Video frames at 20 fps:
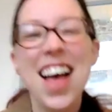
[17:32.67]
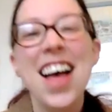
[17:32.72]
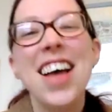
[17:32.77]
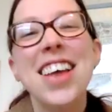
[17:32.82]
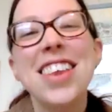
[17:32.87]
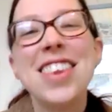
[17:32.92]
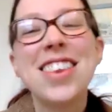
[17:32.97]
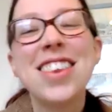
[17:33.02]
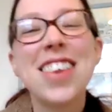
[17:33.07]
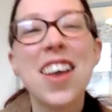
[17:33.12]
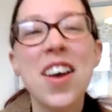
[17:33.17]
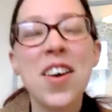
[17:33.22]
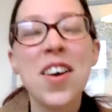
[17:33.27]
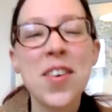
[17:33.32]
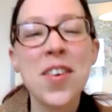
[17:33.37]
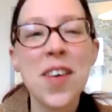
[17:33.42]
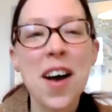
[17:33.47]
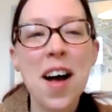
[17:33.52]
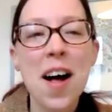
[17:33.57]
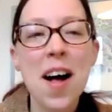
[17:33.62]

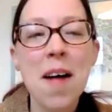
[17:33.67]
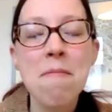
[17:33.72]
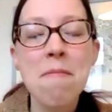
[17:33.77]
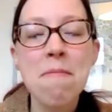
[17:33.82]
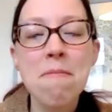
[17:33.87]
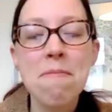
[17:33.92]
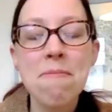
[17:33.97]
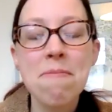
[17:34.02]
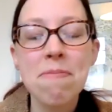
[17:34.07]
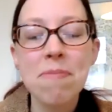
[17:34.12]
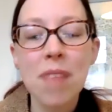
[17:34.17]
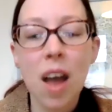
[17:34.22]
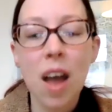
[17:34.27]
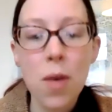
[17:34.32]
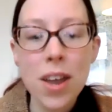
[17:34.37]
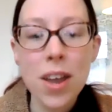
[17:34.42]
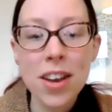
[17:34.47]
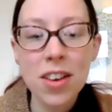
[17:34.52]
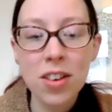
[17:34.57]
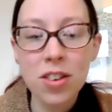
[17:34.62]
So I
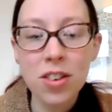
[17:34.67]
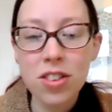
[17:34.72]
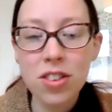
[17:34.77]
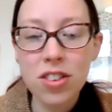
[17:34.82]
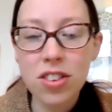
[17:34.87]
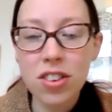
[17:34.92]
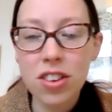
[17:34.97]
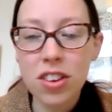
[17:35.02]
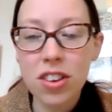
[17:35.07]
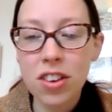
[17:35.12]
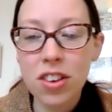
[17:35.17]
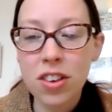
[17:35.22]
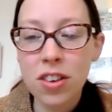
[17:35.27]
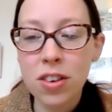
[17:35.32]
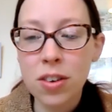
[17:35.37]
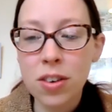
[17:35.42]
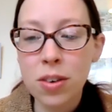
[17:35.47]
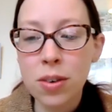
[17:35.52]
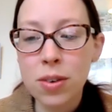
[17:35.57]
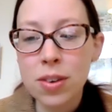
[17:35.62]
went on
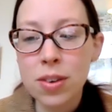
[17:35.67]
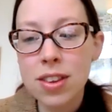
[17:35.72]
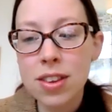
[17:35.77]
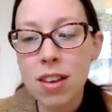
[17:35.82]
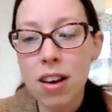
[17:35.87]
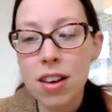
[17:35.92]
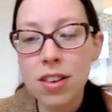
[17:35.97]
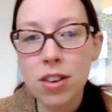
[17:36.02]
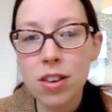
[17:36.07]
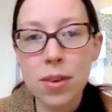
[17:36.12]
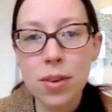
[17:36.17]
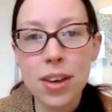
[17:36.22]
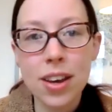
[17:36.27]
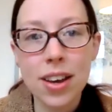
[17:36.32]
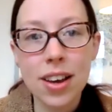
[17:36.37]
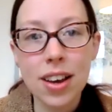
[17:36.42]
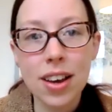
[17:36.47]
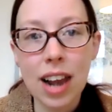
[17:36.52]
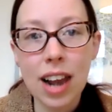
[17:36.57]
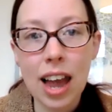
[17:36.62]
to start doing
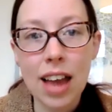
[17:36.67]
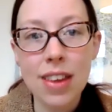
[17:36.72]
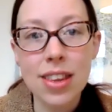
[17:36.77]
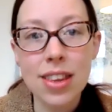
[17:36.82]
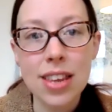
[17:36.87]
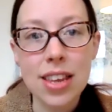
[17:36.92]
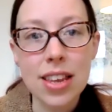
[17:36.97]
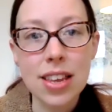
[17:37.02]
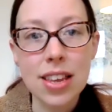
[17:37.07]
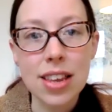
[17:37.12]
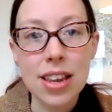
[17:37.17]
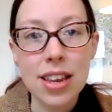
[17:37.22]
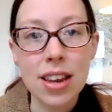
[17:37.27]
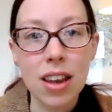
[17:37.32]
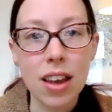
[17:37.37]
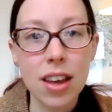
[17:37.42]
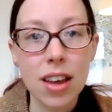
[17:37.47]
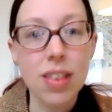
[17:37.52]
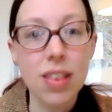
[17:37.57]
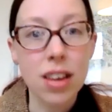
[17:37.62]
classes in
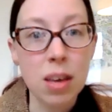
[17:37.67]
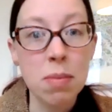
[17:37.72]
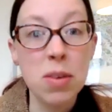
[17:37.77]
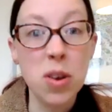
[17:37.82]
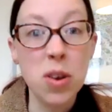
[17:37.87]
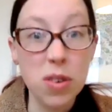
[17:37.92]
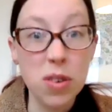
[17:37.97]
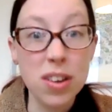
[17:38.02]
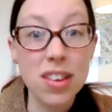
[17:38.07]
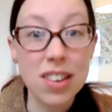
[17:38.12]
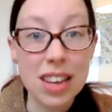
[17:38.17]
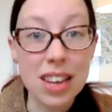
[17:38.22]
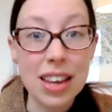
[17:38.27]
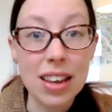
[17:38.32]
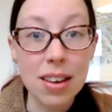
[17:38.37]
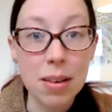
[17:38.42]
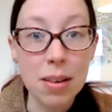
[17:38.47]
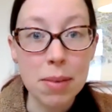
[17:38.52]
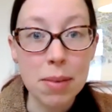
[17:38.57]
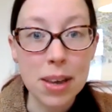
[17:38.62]
like the community,
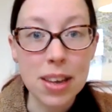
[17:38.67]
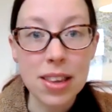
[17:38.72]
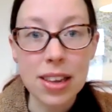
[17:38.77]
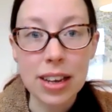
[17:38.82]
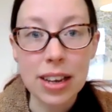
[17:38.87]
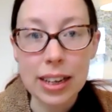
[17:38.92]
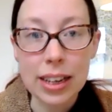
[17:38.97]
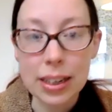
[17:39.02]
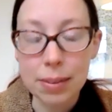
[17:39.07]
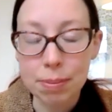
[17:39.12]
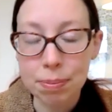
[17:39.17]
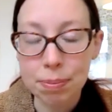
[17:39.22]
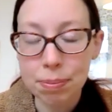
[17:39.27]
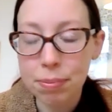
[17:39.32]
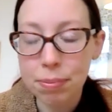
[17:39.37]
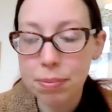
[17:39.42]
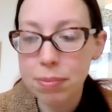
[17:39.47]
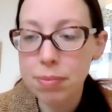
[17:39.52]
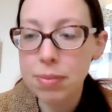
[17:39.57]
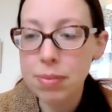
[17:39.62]
basically.
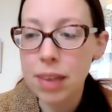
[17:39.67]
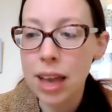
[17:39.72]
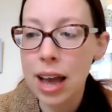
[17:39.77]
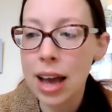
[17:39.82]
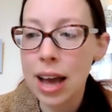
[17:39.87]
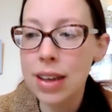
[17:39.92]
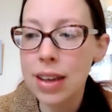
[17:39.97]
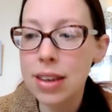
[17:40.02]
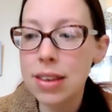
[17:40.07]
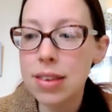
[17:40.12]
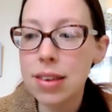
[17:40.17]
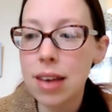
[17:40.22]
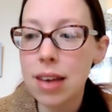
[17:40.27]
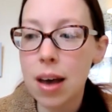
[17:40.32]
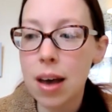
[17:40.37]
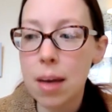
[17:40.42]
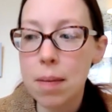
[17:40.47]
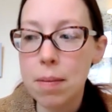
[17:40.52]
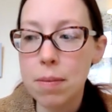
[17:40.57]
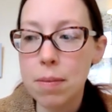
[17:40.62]
And
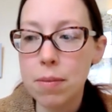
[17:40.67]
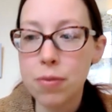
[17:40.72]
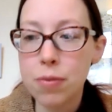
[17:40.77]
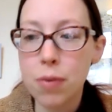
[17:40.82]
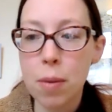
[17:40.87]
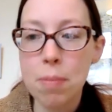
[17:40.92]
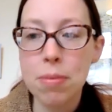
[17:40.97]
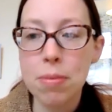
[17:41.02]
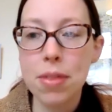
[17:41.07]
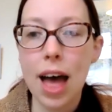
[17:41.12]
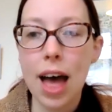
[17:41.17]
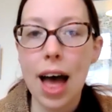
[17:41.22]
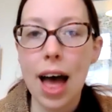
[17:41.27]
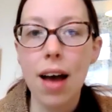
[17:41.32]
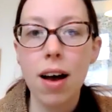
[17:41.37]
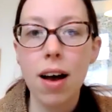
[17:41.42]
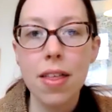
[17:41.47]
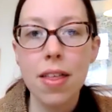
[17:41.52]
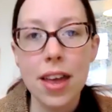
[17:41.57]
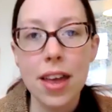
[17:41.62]
from that,
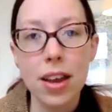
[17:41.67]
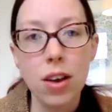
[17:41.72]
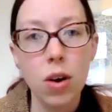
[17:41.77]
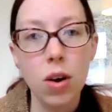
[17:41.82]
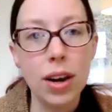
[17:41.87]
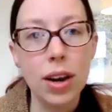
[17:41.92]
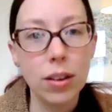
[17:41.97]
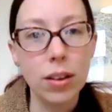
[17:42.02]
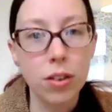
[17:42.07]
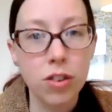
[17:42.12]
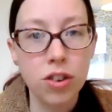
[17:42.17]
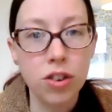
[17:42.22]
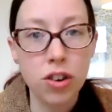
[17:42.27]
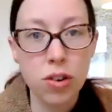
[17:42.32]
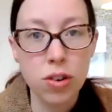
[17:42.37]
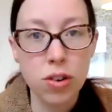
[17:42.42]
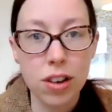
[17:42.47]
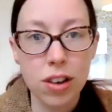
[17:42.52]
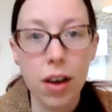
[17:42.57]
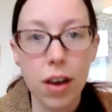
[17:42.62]
I then got a little
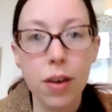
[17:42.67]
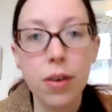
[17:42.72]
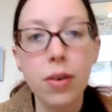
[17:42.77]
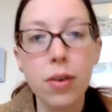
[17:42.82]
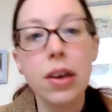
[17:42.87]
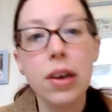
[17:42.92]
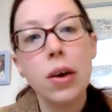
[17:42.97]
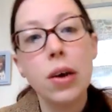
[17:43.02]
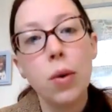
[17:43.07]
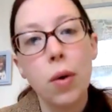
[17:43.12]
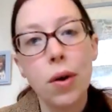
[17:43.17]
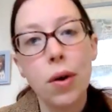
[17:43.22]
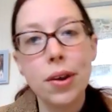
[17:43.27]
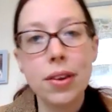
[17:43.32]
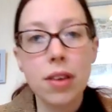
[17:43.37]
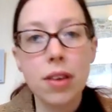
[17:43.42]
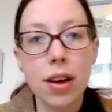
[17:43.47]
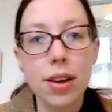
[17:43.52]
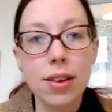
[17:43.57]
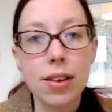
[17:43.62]
studio where I
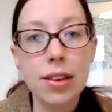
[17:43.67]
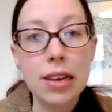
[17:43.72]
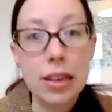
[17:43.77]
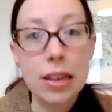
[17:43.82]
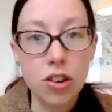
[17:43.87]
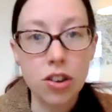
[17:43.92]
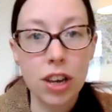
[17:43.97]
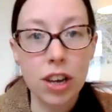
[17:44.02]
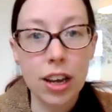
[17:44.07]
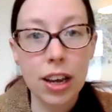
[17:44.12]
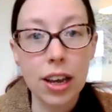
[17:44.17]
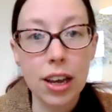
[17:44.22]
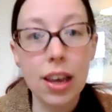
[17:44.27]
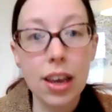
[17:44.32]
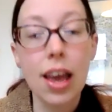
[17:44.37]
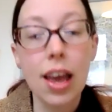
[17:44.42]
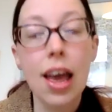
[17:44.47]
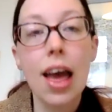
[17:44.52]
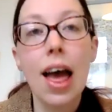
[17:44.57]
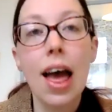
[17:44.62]
started teaching.
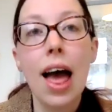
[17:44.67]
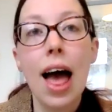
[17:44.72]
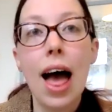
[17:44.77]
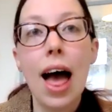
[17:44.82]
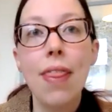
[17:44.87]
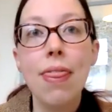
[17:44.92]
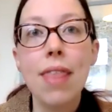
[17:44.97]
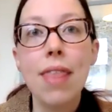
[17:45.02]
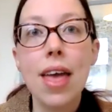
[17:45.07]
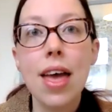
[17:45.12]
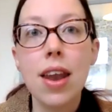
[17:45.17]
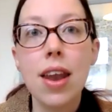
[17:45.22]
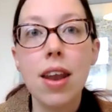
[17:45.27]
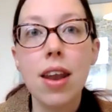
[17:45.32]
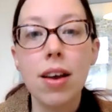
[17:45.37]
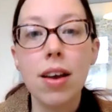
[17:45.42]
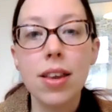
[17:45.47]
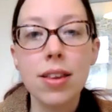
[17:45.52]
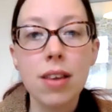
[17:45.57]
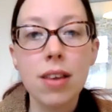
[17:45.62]
And then
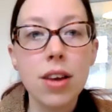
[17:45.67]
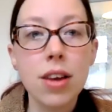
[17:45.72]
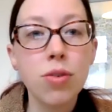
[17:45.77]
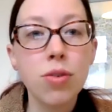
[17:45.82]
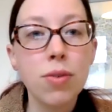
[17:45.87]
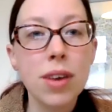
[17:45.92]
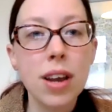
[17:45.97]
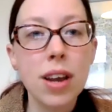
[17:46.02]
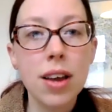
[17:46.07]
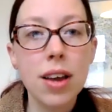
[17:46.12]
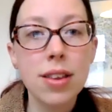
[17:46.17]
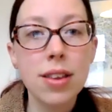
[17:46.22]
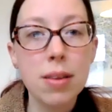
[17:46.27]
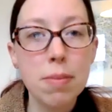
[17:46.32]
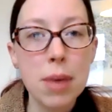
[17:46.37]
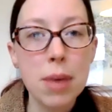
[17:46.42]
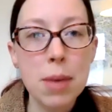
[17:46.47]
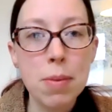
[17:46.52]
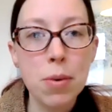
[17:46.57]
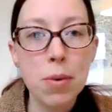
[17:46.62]
I started to realise that
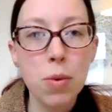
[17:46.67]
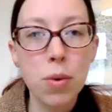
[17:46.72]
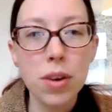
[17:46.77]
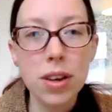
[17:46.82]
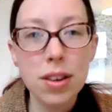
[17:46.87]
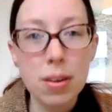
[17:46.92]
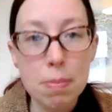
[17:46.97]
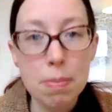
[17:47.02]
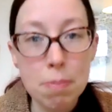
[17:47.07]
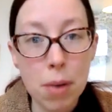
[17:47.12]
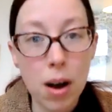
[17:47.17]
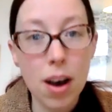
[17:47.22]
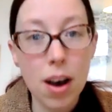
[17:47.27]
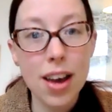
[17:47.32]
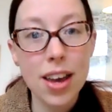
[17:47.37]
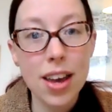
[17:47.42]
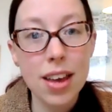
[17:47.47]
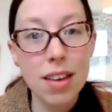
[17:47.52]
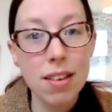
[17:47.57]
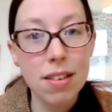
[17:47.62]
people wanted to
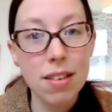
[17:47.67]
buy